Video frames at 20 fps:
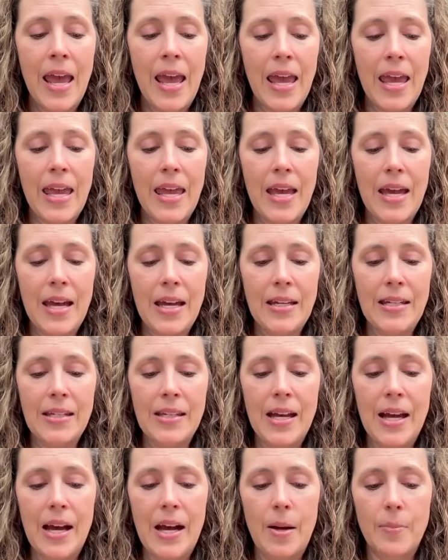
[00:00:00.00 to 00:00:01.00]
And
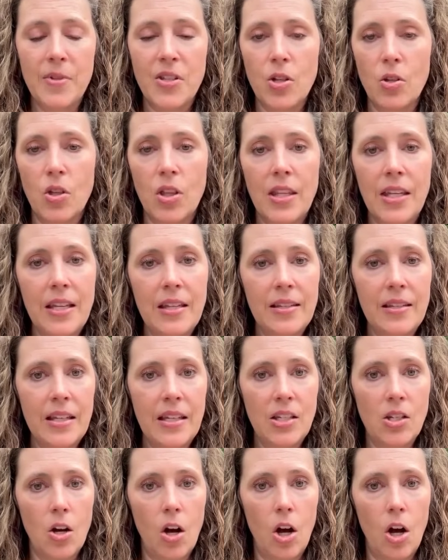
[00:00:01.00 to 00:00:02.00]
so these need
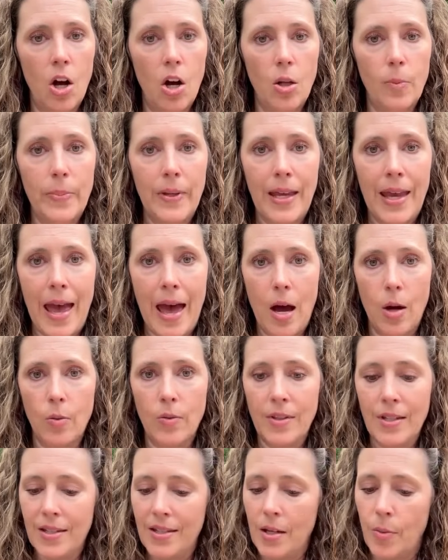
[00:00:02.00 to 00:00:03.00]
to all be out
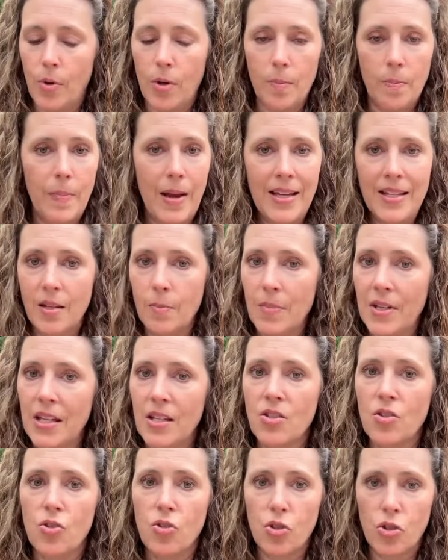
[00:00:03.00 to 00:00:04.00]
this summer. Mason
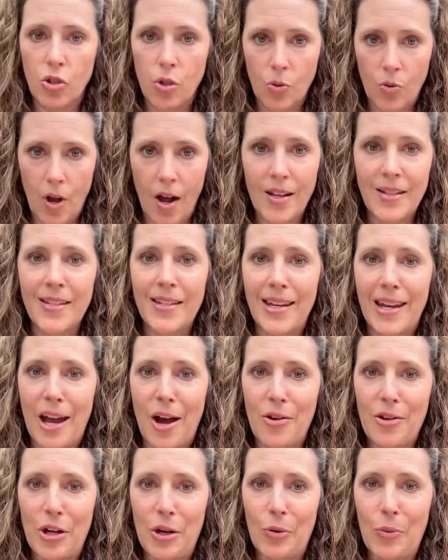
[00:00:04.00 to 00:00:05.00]
bees do not stay
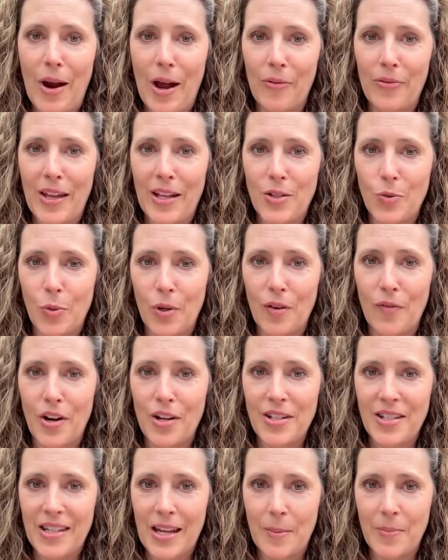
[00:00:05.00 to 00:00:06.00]
out year round. That's one of our
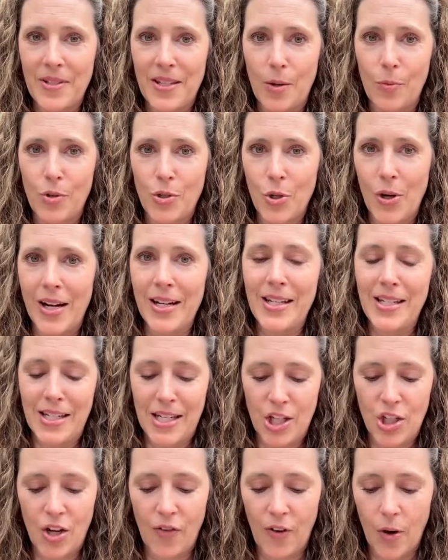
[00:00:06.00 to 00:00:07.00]
steps that we're trying to
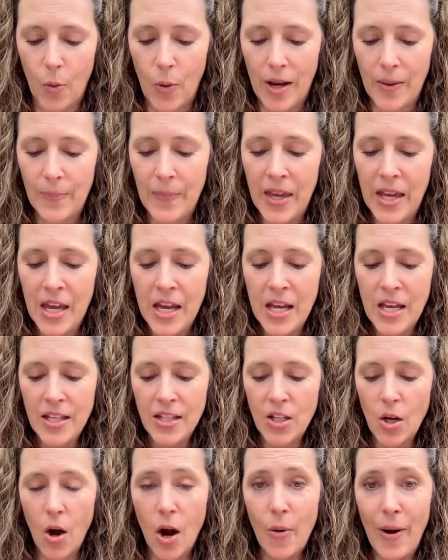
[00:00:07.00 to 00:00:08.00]
teach everyone.
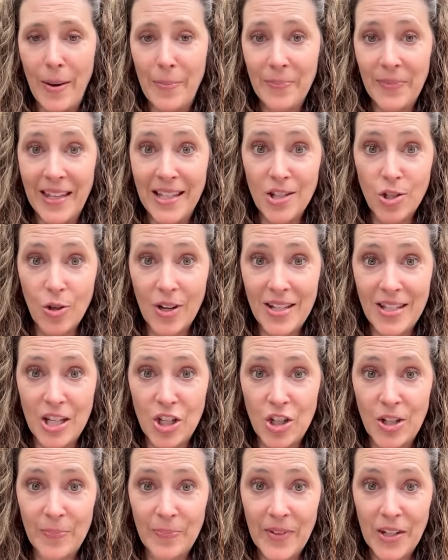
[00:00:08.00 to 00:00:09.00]
So, all right, let's
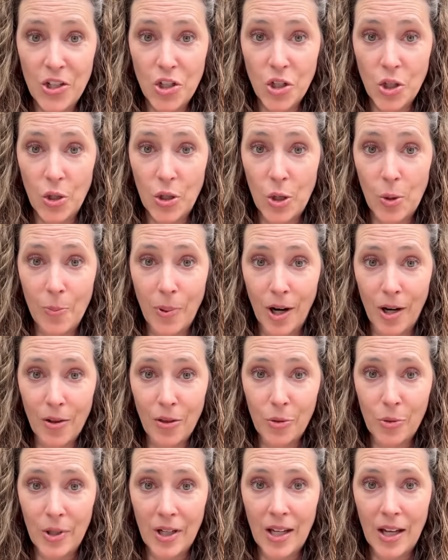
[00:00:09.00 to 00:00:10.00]
transition, show you part
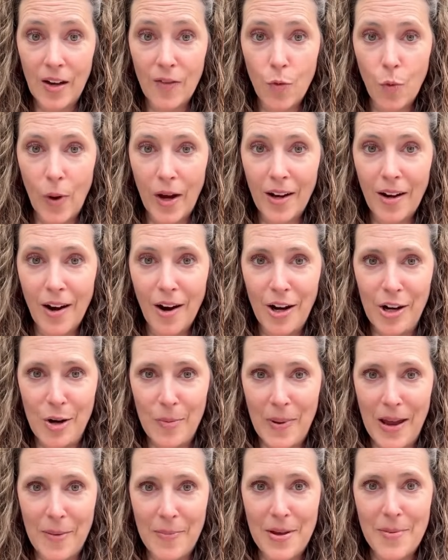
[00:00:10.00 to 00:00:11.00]
three of what are your
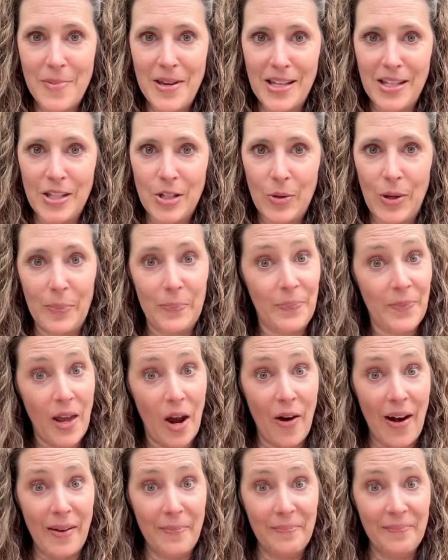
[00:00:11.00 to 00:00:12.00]
baby bees doing.
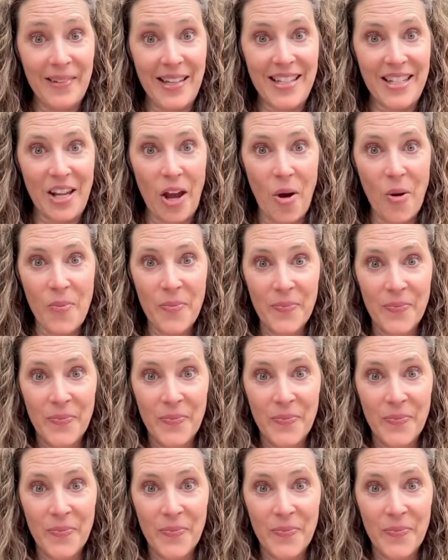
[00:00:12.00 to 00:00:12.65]
All right, let's go.